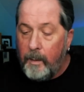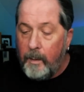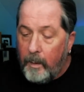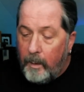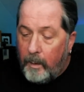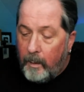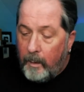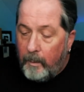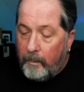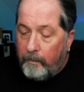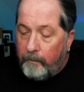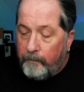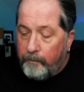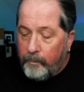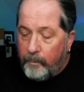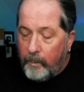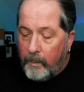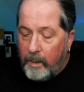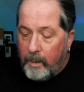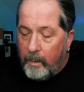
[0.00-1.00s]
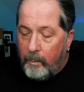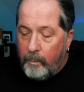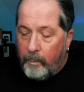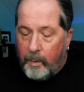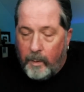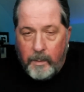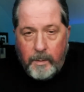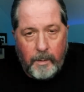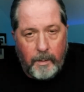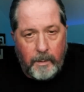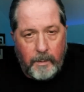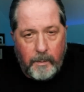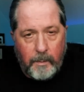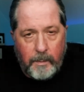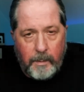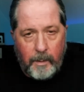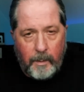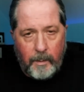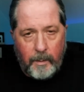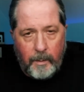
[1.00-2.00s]
Persolace was
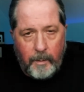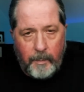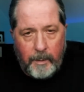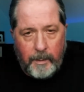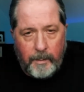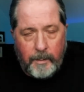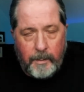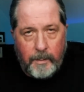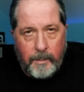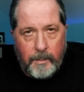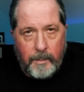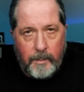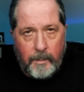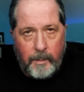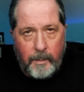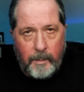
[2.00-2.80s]
talking about this